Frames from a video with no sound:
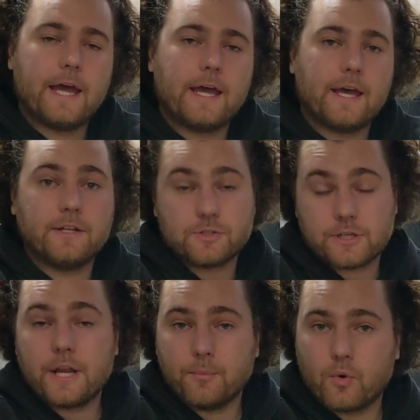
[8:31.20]
and just
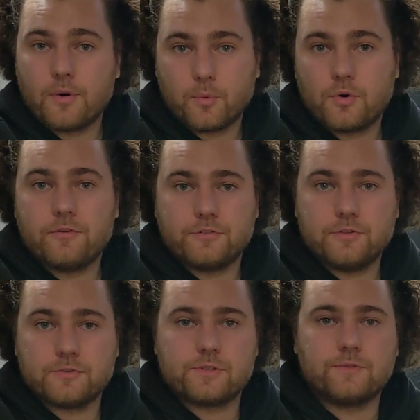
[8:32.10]
getting more and more
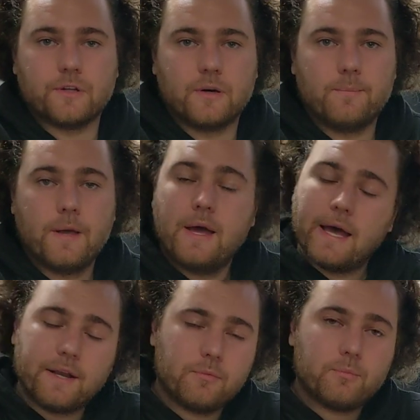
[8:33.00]
reviews,
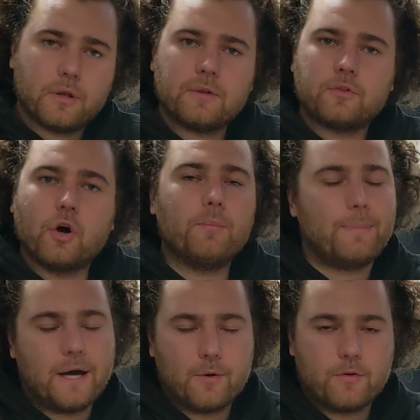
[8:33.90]
And don't
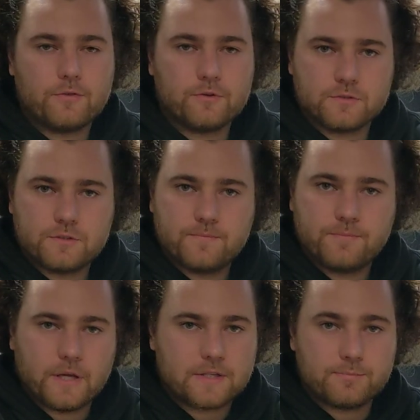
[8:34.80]
buy reviews.
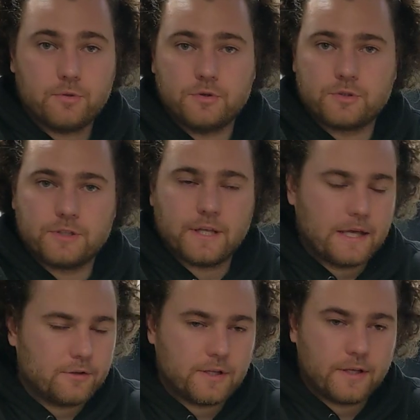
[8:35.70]
That's bullshit. I
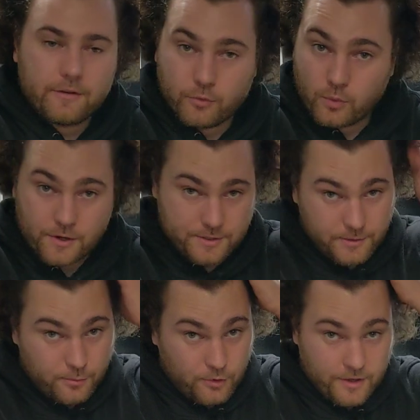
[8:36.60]
don't think it even works
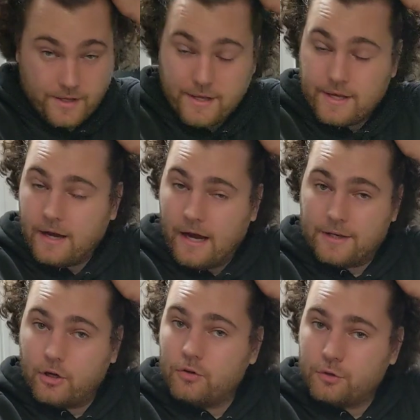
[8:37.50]
anymore.
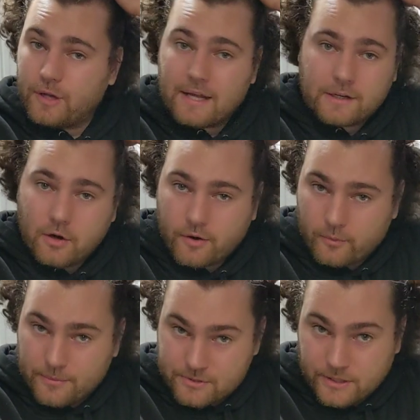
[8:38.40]
Do not go on a
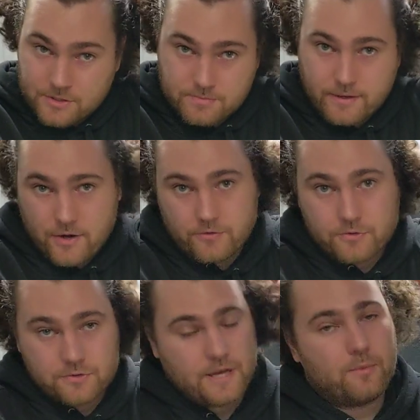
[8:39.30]
website and just buy
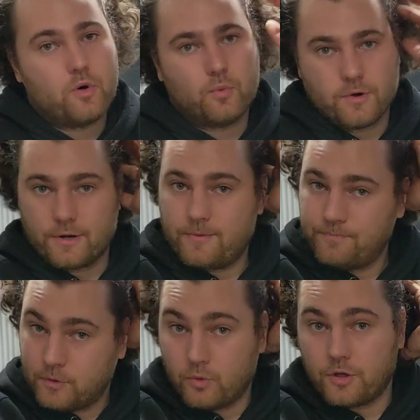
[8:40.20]
reviews. That won't work.
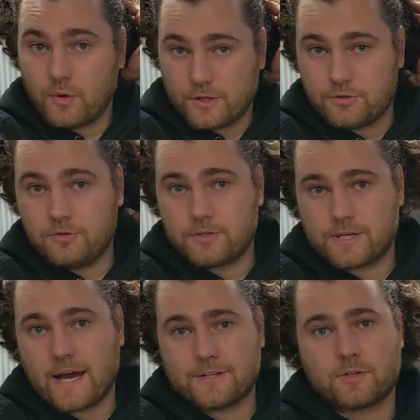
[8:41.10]
What you want to do is
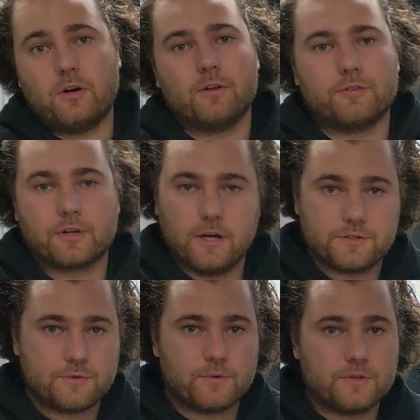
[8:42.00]
ask all of your
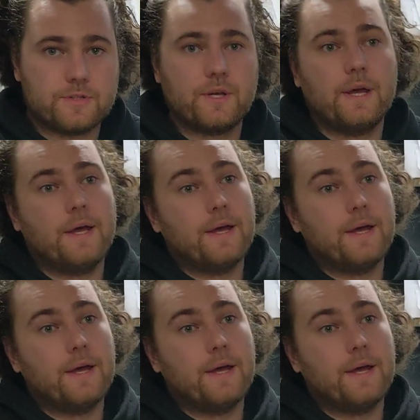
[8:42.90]
customers,